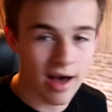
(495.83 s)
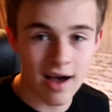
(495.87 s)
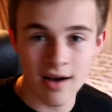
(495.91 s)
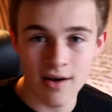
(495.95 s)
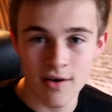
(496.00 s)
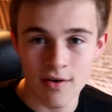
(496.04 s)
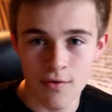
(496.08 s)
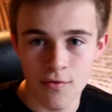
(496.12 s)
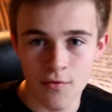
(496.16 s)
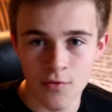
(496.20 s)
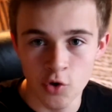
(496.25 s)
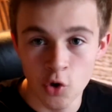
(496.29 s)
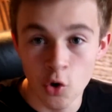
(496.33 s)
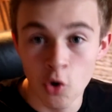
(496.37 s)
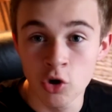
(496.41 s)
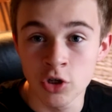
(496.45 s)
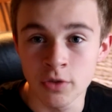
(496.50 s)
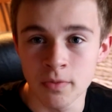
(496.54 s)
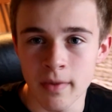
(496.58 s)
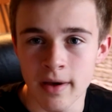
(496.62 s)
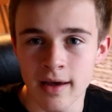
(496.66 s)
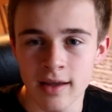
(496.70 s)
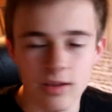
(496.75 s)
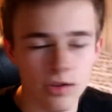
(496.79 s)
That
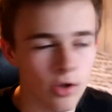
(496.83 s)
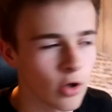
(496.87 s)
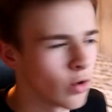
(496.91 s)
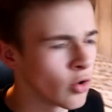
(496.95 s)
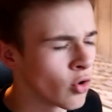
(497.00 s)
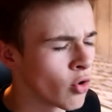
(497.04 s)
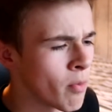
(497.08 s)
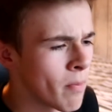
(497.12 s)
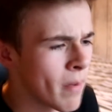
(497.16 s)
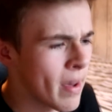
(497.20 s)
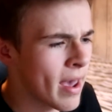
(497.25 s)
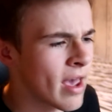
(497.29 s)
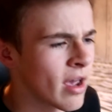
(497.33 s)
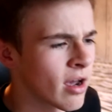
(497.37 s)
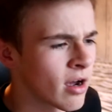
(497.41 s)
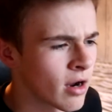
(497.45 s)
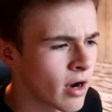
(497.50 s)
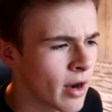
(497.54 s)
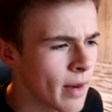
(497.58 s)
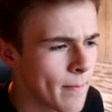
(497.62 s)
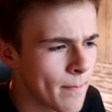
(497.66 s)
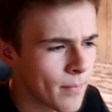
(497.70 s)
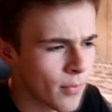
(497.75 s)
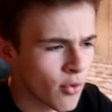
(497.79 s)
fuels me to do
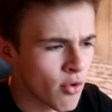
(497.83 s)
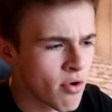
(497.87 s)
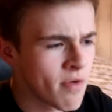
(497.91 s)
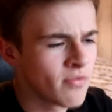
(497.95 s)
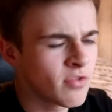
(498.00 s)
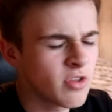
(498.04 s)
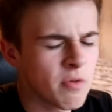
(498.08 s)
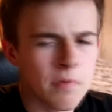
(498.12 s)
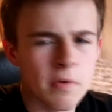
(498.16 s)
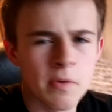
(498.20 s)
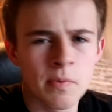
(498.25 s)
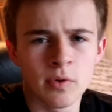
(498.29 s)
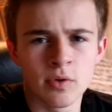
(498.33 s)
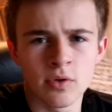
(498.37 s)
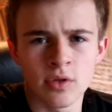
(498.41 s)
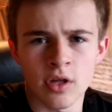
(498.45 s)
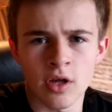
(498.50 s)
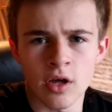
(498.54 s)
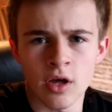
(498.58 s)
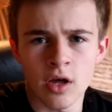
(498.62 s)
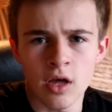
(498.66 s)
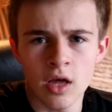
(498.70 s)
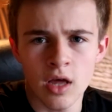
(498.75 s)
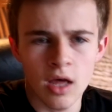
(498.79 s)
better and prove to people
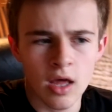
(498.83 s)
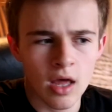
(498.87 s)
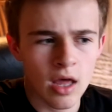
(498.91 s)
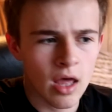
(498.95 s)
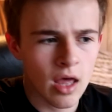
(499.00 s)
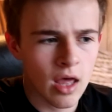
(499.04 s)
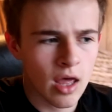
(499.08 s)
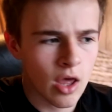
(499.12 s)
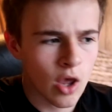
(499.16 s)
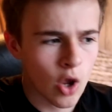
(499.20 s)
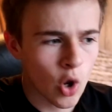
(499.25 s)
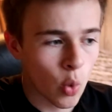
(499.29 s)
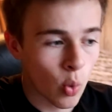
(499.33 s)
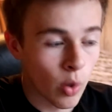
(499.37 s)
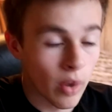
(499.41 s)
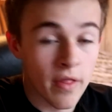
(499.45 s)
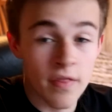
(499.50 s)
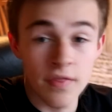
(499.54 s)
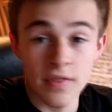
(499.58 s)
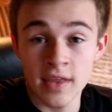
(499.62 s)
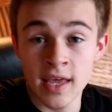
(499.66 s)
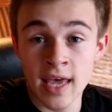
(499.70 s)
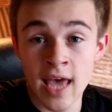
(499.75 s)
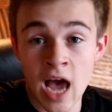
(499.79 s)
that
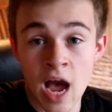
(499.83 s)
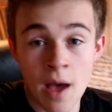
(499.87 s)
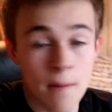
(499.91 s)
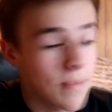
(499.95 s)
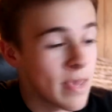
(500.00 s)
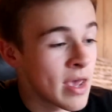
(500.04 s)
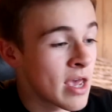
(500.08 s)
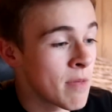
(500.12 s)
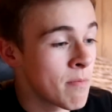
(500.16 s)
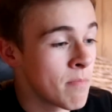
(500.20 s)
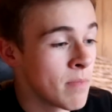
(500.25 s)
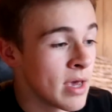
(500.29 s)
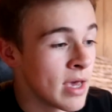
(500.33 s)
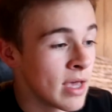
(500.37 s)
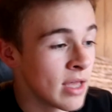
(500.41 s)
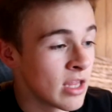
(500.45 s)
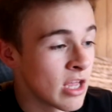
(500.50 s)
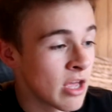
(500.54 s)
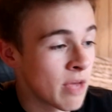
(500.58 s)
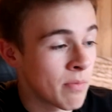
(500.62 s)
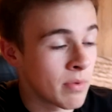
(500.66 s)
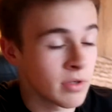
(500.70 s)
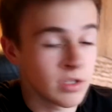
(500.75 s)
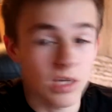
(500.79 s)
one day I may be
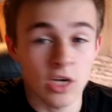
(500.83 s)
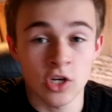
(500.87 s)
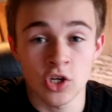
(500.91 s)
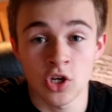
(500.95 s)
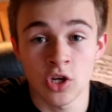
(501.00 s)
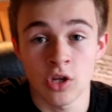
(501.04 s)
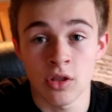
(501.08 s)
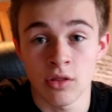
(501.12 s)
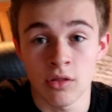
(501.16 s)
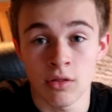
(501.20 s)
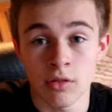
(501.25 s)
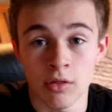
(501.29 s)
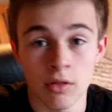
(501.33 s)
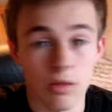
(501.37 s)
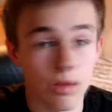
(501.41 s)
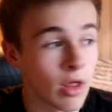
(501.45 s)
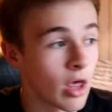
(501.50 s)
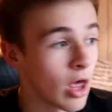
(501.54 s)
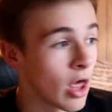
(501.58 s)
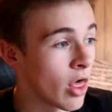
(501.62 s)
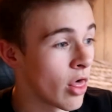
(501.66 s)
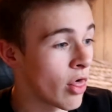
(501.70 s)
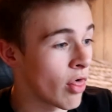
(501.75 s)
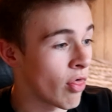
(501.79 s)
in the position
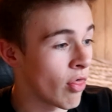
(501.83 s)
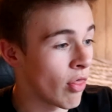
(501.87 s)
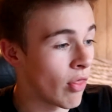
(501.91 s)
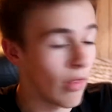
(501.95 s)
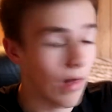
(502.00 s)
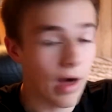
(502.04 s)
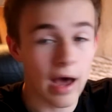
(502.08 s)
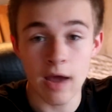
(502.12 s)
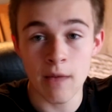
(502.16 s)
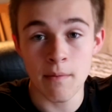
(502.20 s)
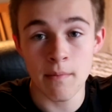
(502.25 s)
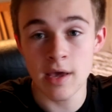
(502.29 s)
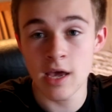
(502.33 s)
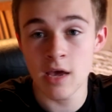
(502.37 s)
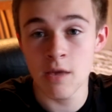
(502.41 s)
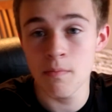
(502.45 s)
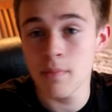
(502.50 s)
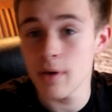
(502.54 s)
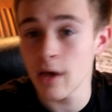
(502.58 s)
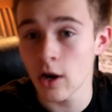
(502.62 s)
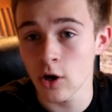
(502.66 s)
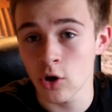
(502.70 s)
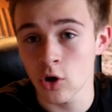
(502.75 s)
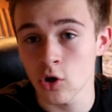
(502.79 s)
that I
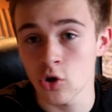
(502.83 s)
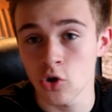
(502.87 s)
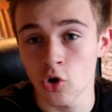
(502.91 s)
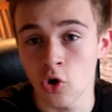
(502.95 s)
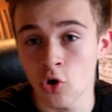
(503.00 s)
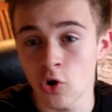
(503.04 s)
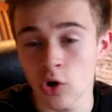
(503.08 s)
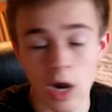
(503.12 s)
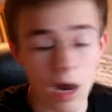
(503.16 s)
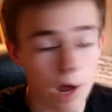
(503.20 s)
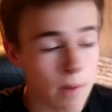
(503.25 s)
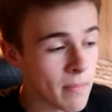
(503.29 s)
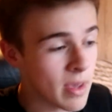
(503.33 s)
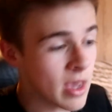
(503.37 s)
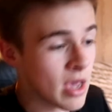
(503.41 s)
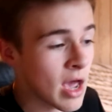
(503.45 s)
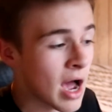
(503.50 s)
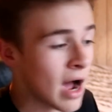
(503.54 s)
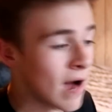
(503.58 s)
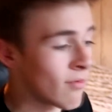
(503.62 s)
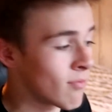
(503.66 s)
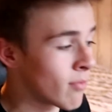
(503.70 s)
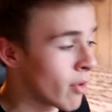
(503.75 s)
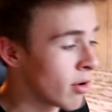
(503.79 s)
may be a good news show. I
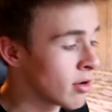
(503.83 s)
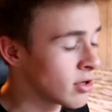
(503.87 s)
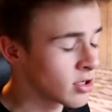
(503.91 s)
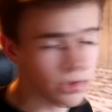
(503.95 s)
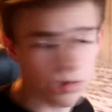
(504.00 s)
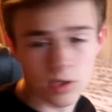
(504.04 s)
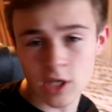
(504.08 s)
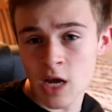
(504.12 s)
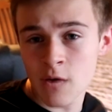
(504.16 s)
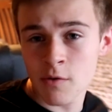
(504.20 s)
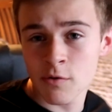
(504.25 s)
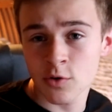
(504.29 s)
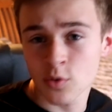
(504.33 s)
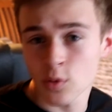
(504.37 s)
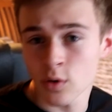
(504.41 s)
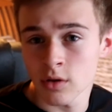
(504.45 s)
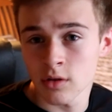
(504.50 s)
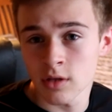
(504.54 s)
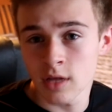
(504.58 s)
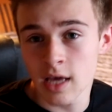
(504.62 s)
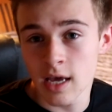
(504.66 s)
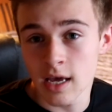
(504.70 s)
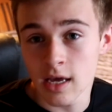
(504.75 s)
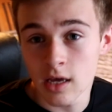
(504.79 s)
may have more subscribers
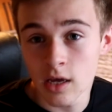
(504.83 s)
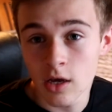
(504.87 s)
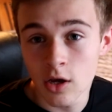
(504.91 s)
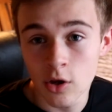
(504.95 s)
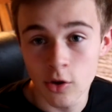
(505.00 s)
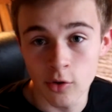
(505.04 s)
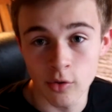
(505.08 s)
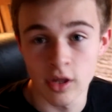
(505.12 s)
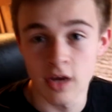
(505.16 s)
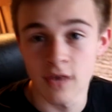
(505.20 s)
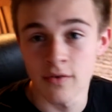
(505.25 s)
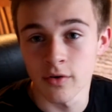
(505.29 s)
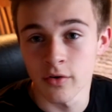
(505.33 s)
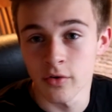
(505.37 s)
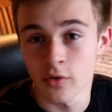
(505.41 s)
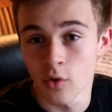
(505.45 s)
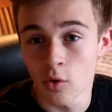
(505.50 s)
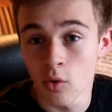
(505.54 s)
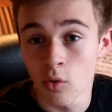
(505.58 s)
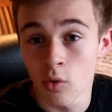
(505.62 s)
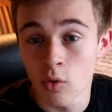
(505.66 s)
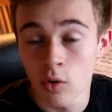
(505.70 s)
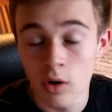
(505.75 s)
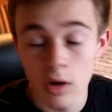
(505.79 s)
one day. You'll never
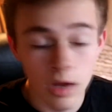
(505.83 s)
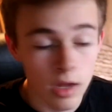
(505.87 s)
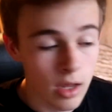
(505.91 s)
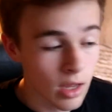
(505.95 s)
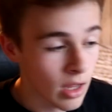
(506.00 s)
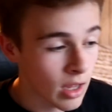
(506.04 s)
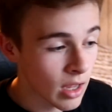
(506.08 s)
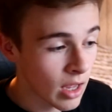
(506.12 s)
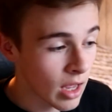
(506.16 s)
know.